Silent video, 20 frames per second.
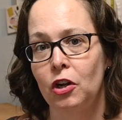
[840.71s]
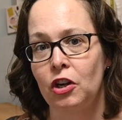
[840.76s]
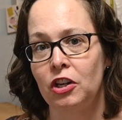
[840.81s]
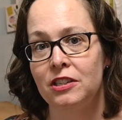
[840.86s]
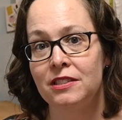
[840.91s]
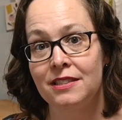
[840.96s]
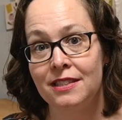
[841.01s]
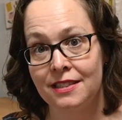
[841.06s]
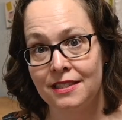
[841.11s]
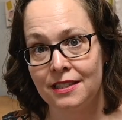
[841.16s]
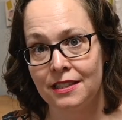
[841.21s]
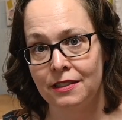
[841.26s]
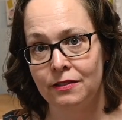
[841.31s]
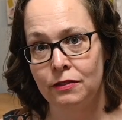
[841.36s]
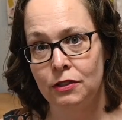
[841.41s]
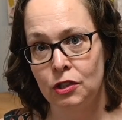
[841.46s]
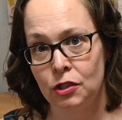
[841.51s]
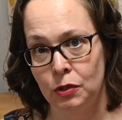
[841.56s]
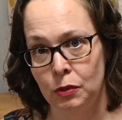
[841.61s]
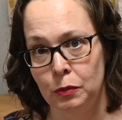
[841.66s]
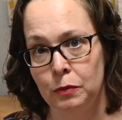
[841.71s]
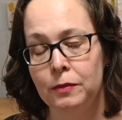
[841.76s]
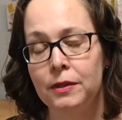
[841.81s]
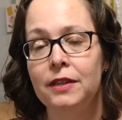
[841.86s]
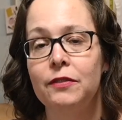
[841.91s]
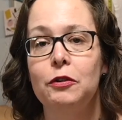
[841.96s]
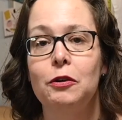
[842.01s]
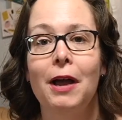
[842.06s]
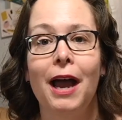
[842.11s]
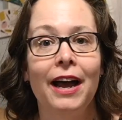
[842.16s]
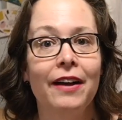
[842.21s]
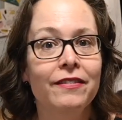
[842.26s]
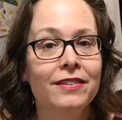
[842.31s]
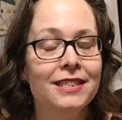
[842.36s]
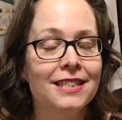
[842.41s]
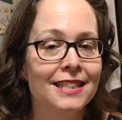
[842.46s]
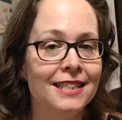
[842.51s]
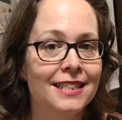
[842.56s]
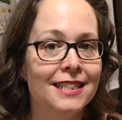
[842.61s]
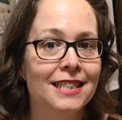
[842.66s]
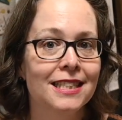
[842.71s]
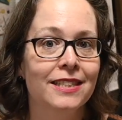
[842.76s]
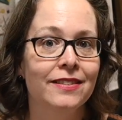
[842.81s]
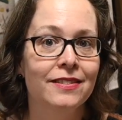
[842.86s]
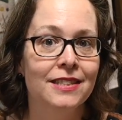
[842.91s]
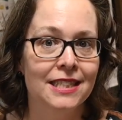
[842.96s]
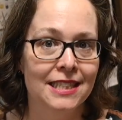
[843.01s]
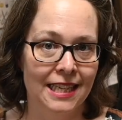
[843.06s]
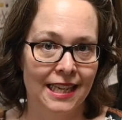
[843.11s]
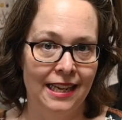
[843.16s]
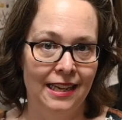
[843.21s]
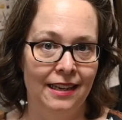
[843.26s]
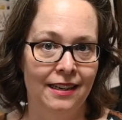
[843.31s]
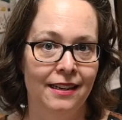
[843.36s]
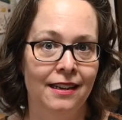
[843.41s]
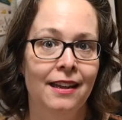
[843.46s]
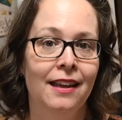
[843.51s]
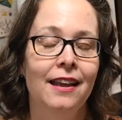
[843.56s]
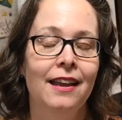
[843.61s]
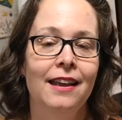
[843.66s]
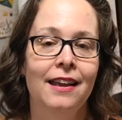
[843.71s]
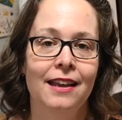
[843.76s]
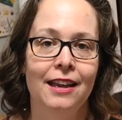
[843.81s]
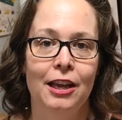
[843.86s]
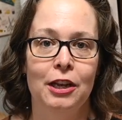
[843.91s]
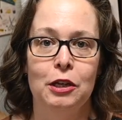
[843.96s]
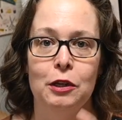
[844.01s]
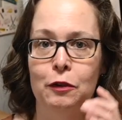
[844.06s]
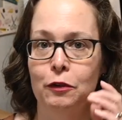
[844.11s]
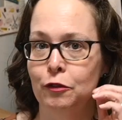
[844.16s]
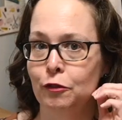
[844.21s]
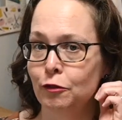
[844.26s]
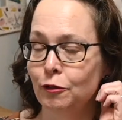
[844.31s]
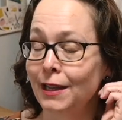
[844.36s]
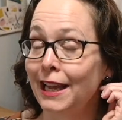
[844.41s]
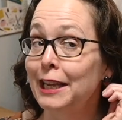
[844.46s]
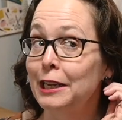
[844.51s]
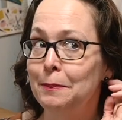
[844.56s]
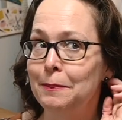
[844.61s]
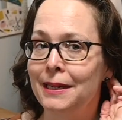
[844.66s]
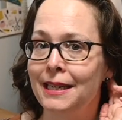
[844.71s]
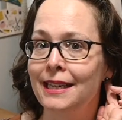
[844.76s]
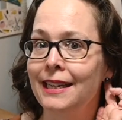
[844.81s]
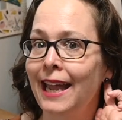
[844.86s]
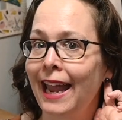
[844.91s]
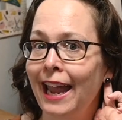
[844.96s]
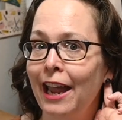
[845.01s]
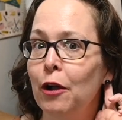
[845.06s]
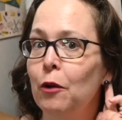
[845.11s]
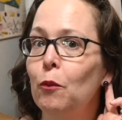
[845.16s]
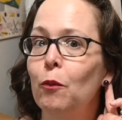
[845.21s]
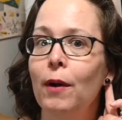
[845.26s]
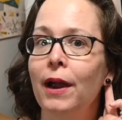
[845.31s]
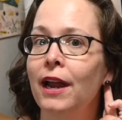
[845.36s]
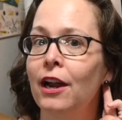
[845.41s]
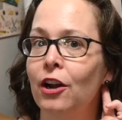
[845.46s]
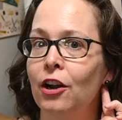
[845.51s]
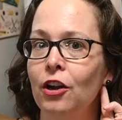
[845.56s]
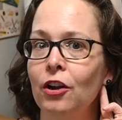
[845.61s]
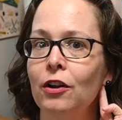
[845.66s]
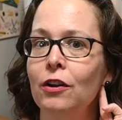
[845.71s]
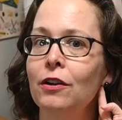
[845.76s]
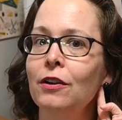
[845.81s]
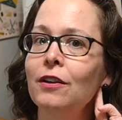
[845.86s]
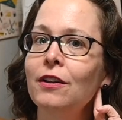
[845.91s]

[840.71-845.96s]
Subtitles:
are sensitive to. If you have sensitive skin and you're like me, can't wear